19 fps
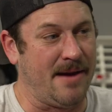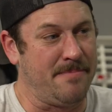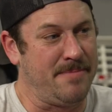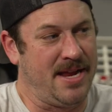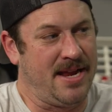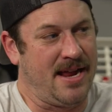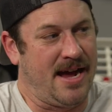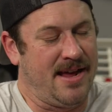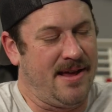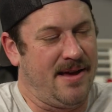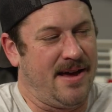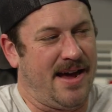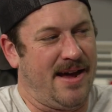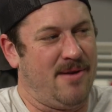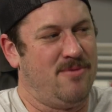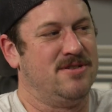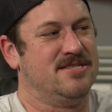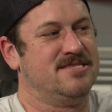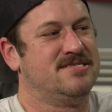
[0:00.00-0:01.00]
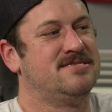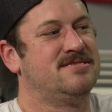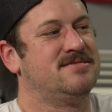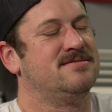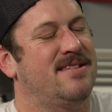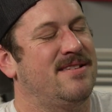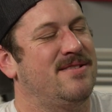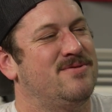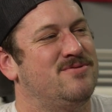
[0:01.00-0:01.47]
I mean, I
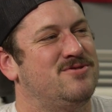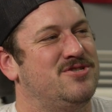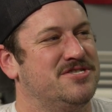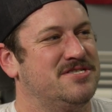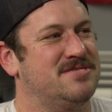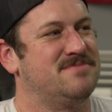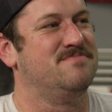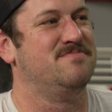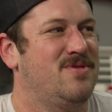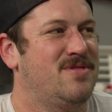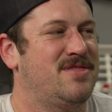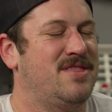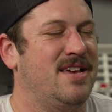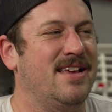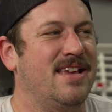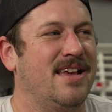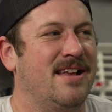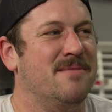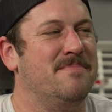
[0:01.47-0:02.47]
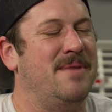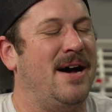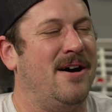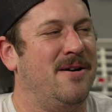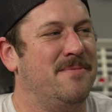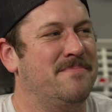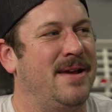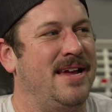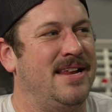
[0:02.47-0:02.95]
was just thinking
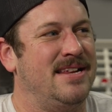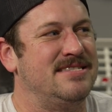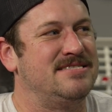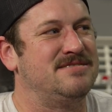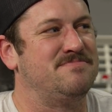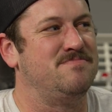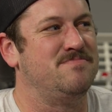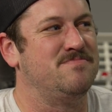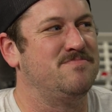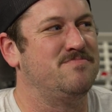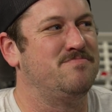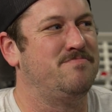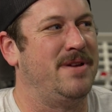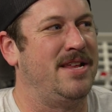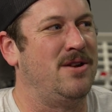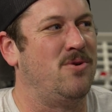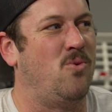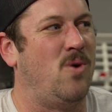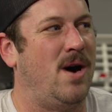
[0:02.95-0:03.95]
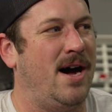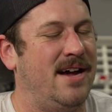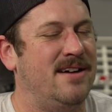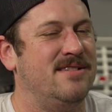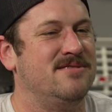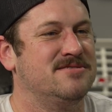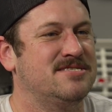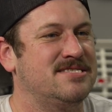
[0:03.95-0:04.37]
about, man, it's been a while